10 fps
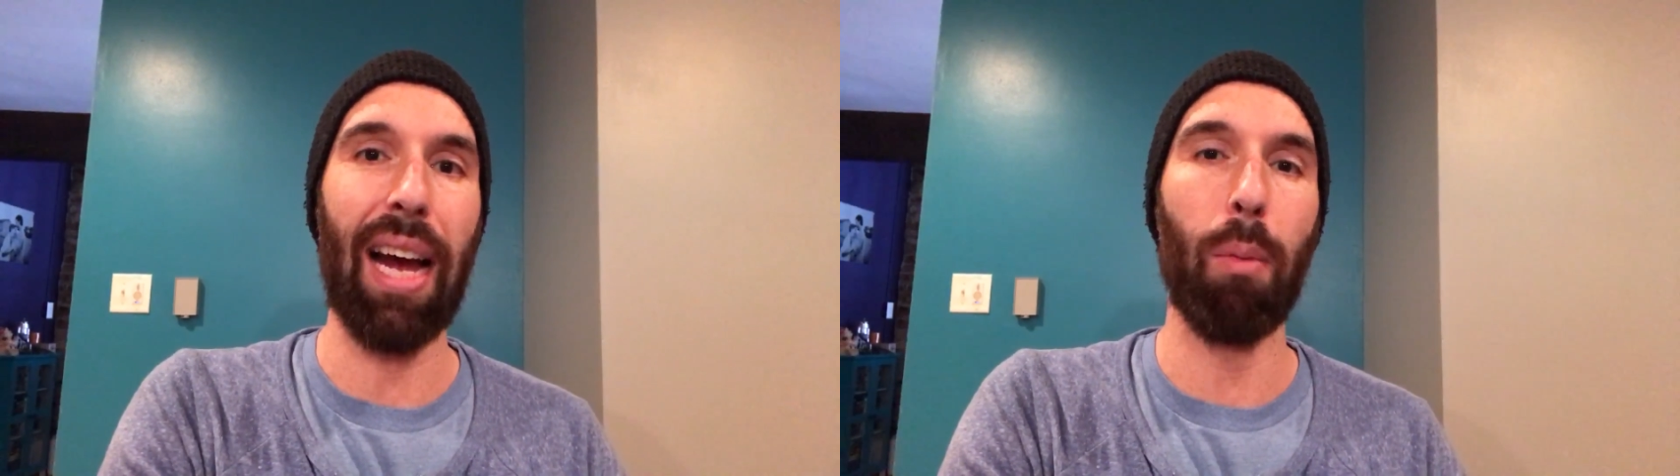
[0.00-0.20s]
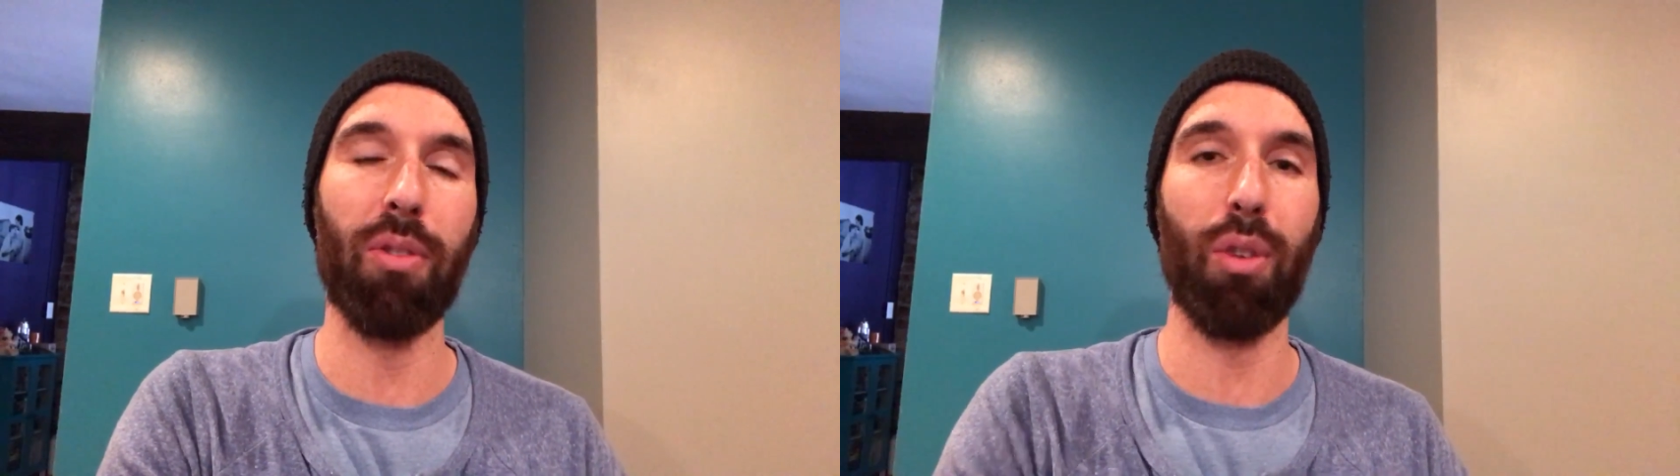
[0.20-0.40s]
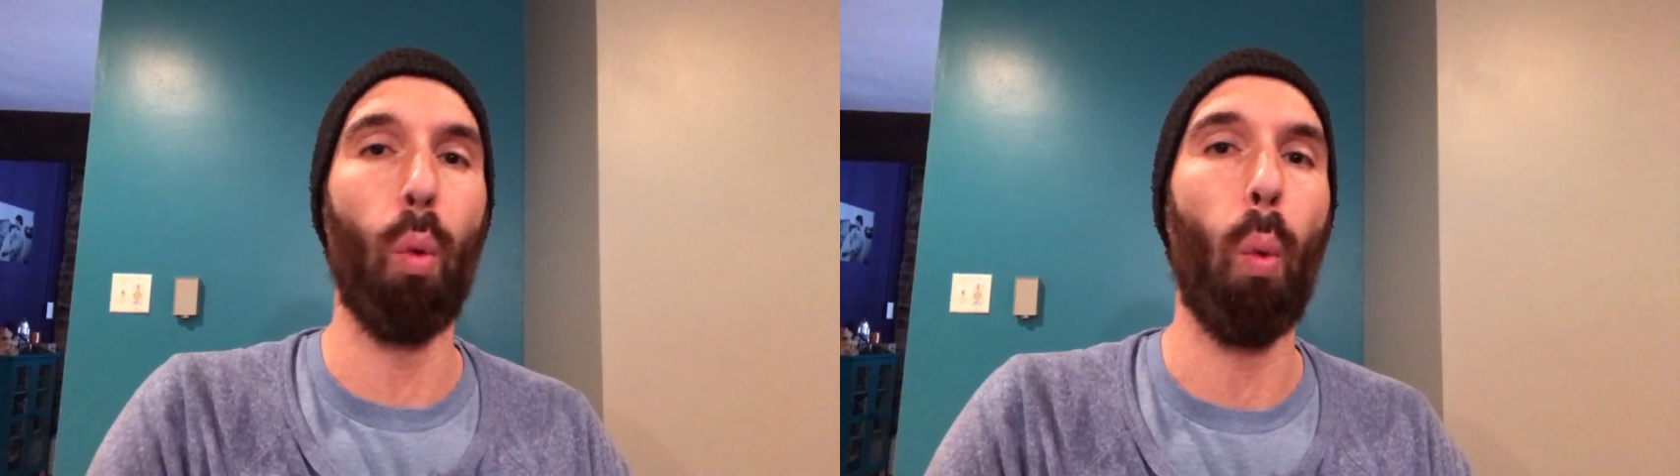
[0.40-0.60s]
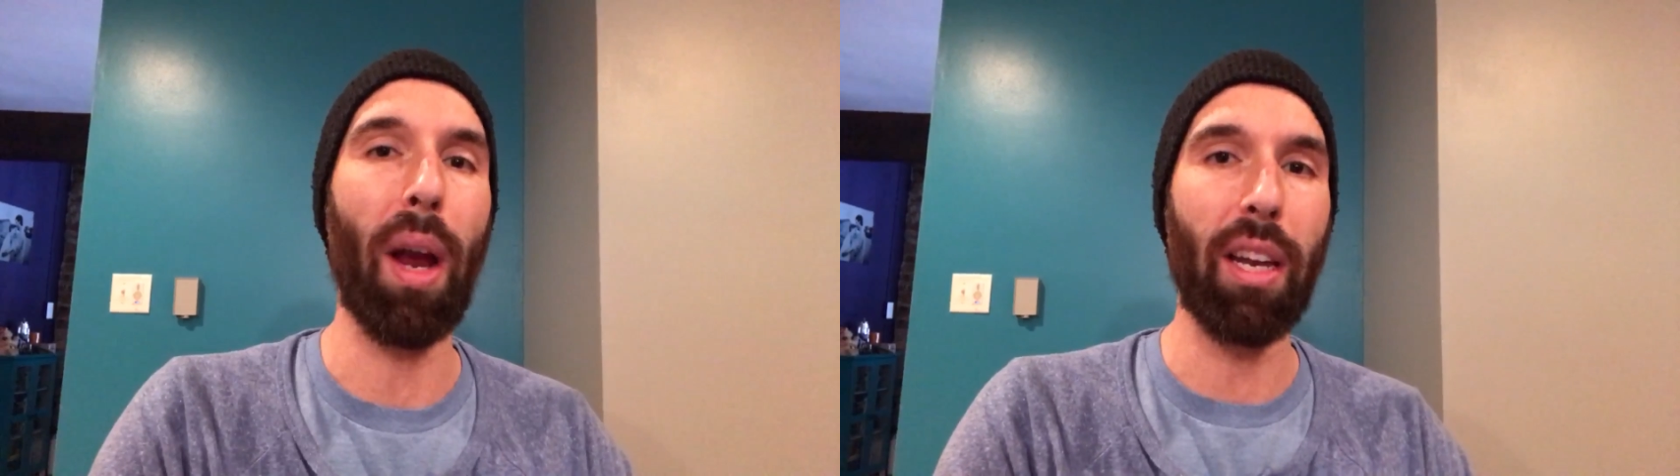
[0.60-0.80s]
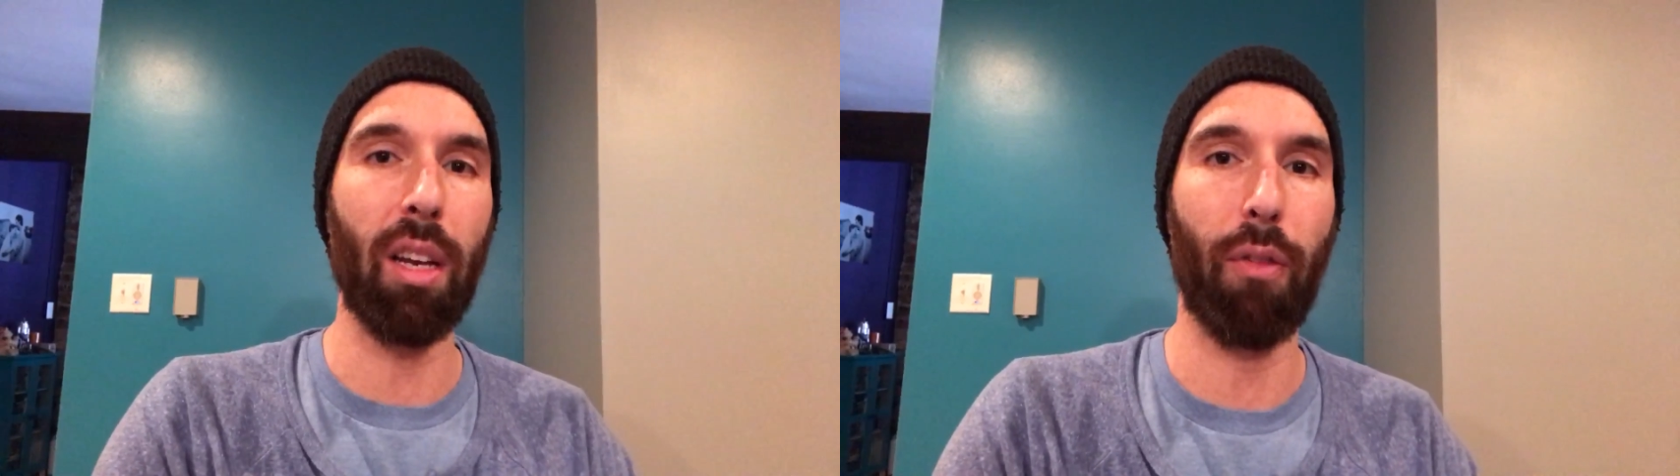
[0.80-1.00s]
I wasn't
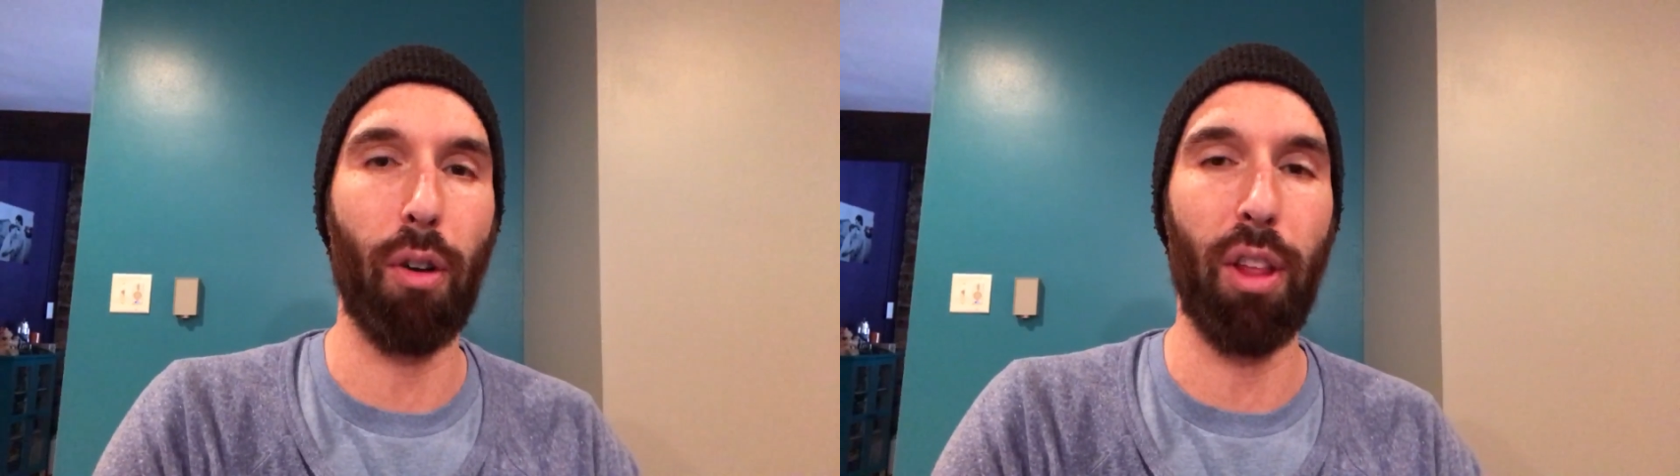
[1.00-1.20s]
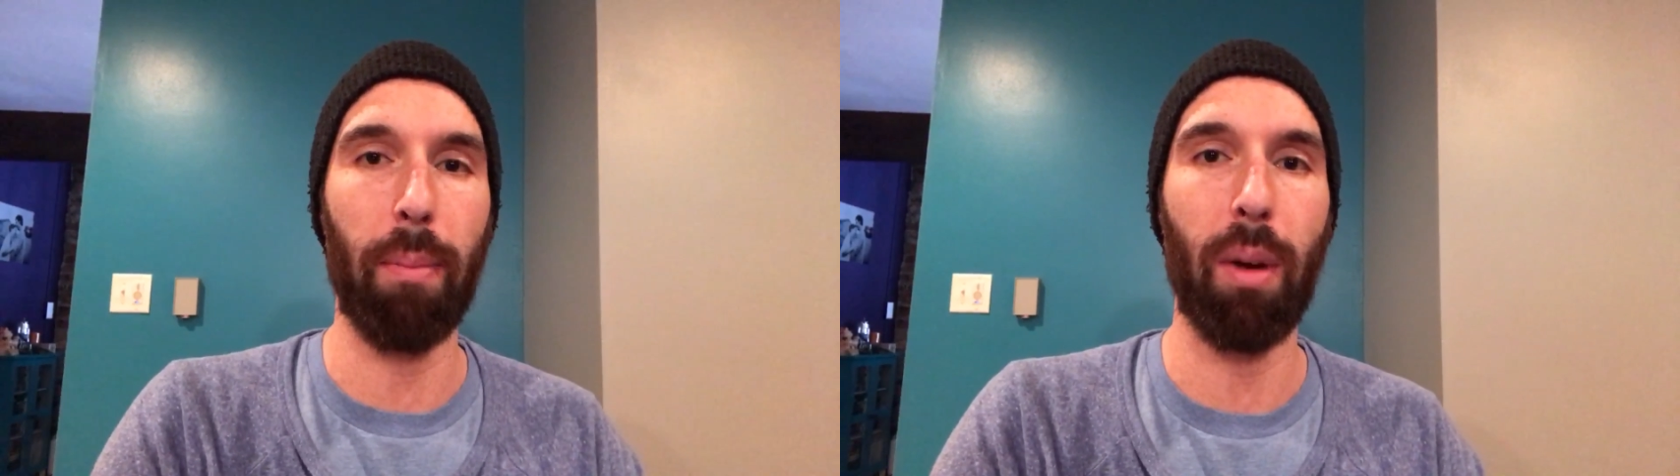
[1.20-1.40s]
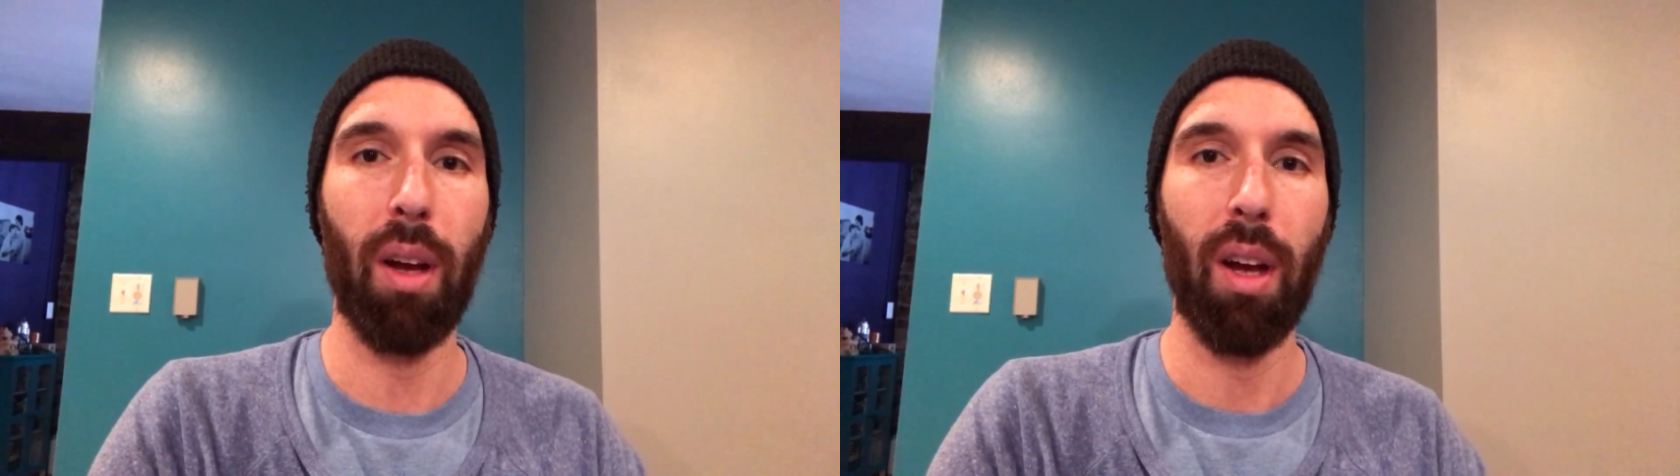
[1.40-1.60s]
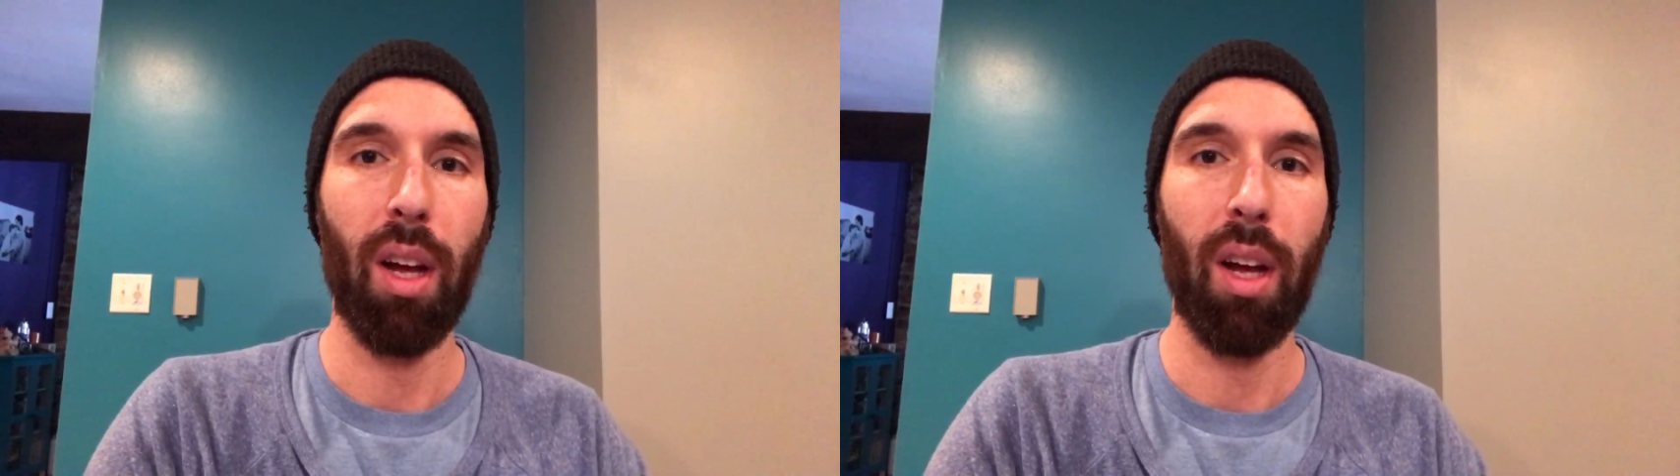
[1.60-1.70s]
waiting for them